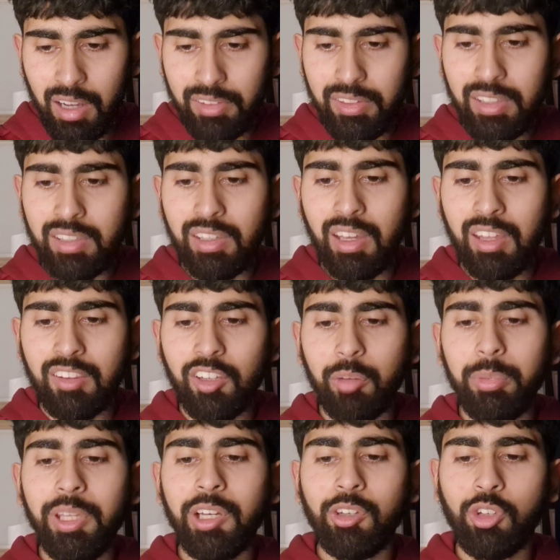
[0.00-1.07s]
think there'll
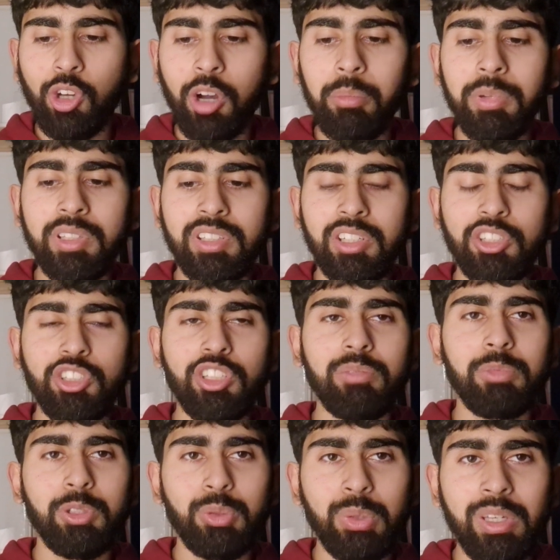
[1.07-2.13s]
be a competition
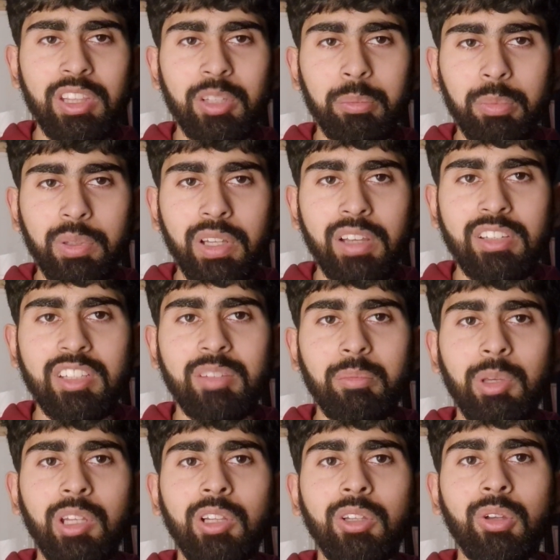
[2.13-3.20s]
between the players in the
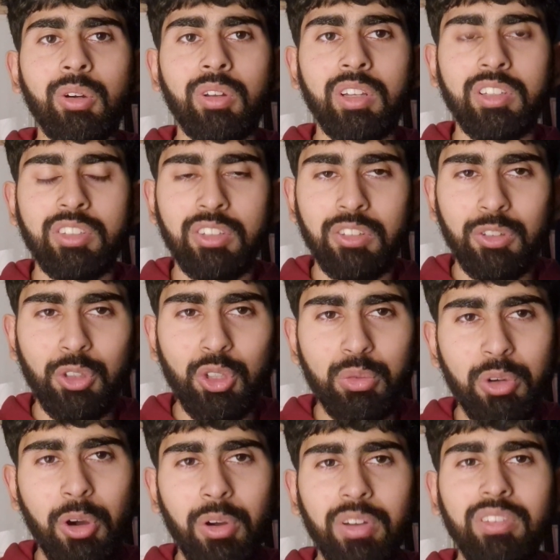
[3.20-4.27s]
middle order to do
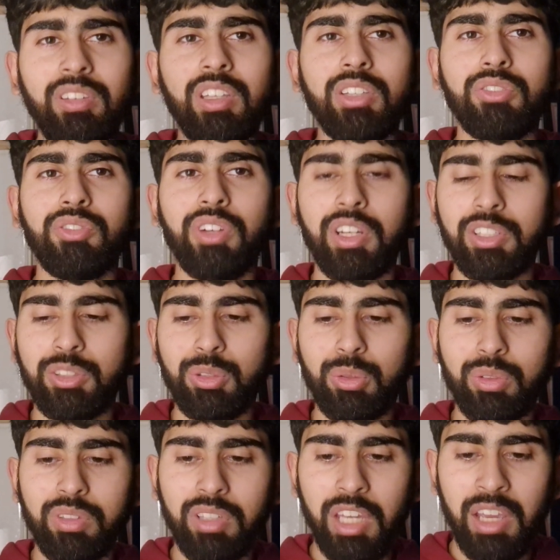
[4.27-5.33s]
well in these first two
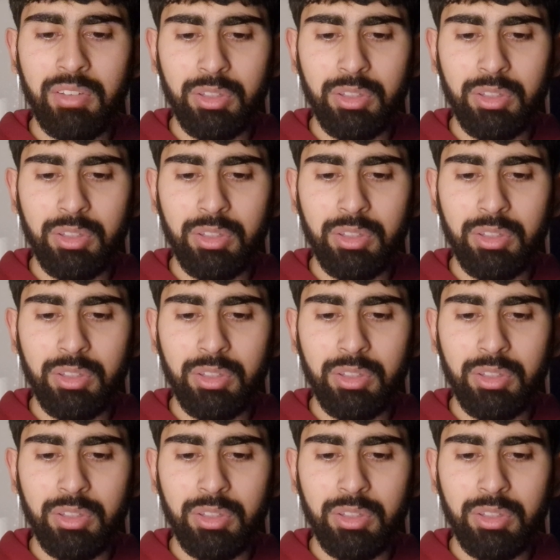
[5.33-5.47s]
games.